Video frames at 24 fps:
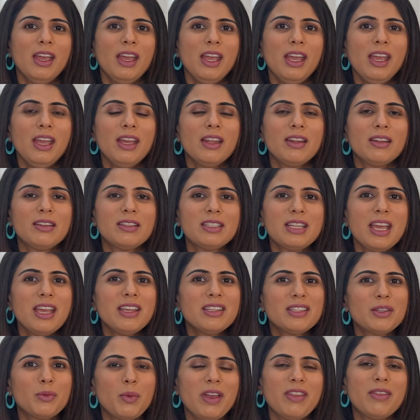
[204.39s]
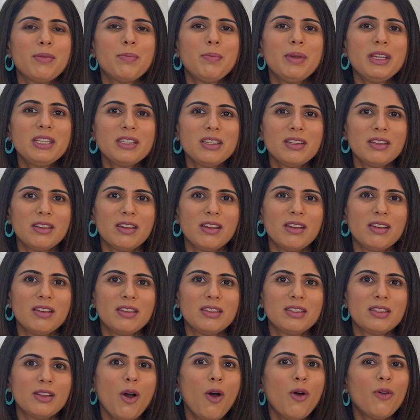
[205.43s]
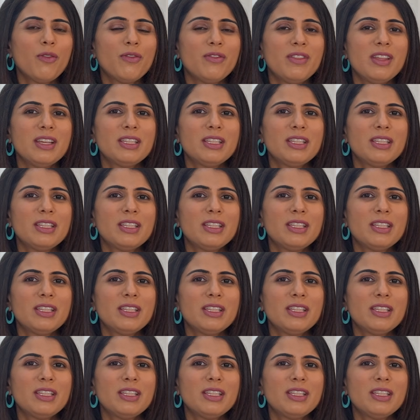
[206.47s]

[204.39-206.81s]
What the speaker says: it takes away the bitterness of this